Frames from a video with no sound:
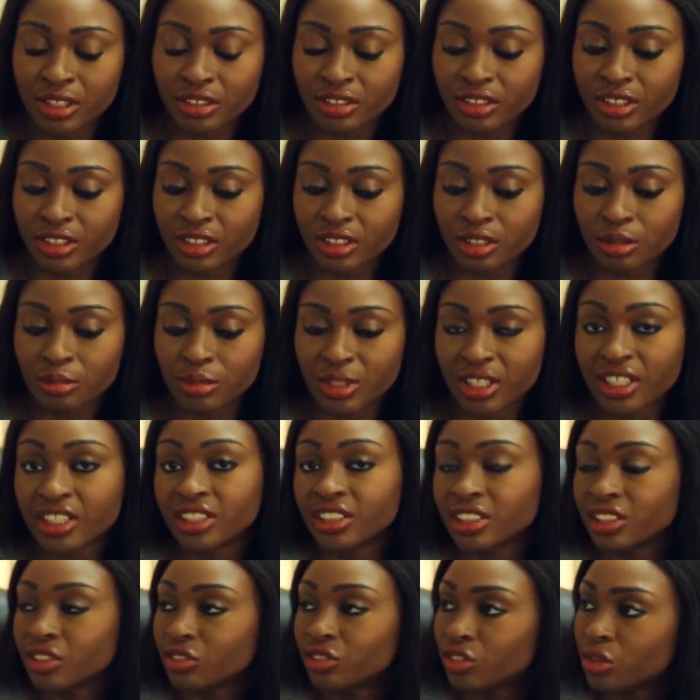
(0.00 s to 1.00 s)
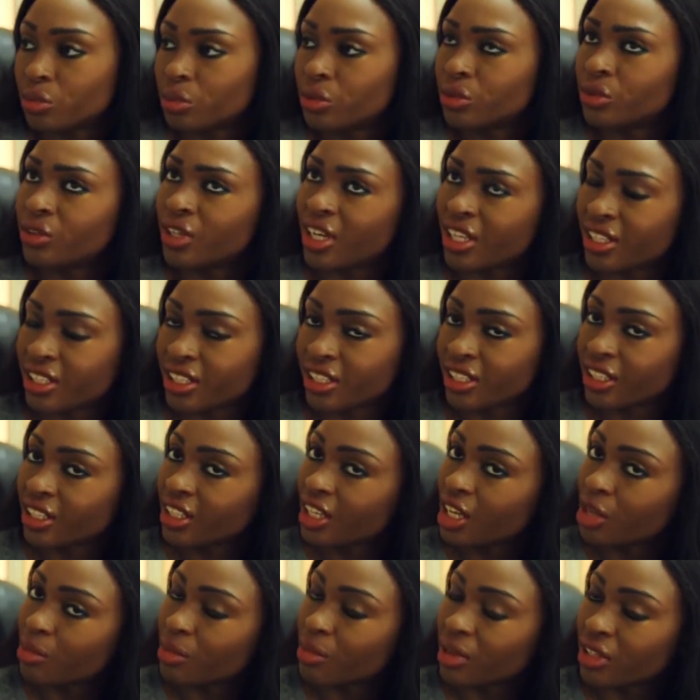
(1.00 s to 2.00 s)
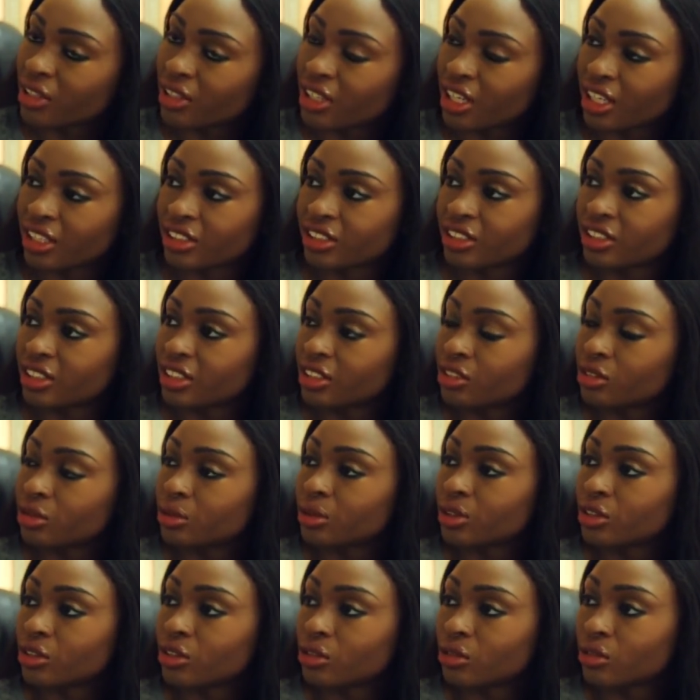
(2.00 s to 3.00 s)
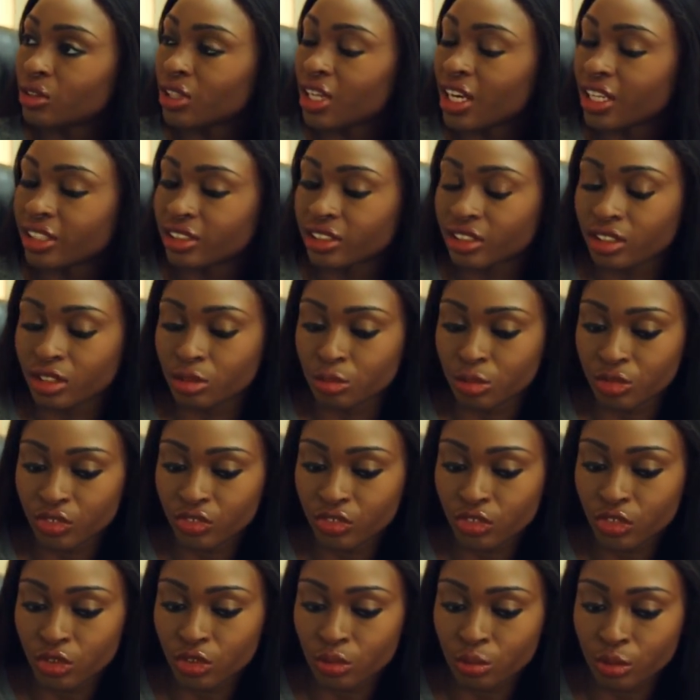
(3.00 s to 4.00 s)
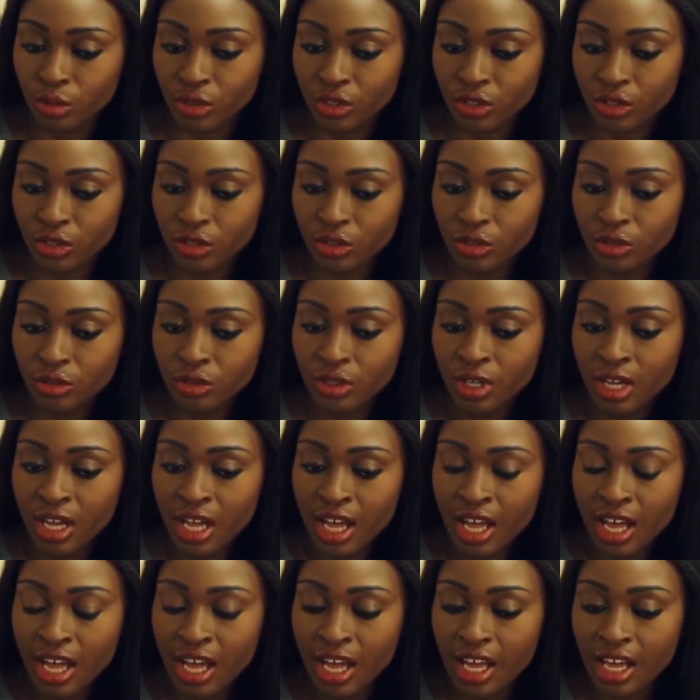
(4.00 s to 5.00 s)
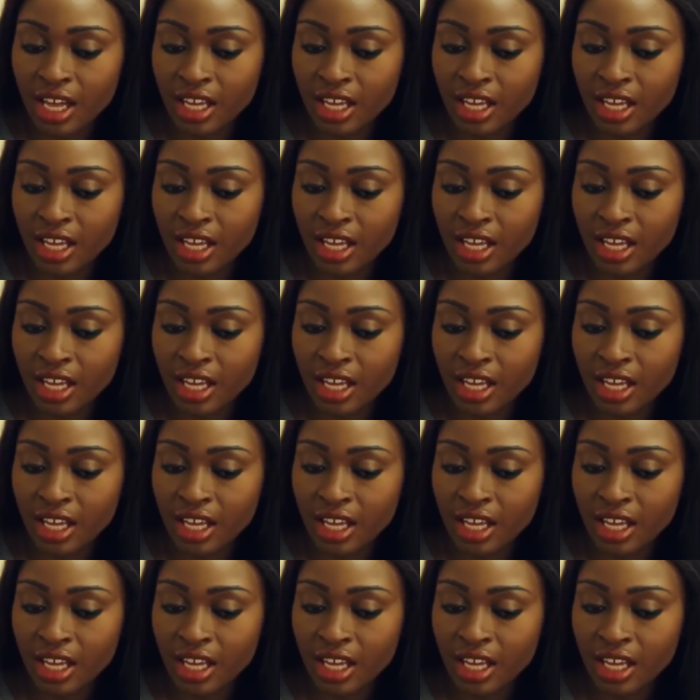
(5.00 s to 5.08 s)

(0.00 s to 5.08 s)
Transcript: interesting McKinsey report. I think it came out last year. It was called Lions on the Move 2.0.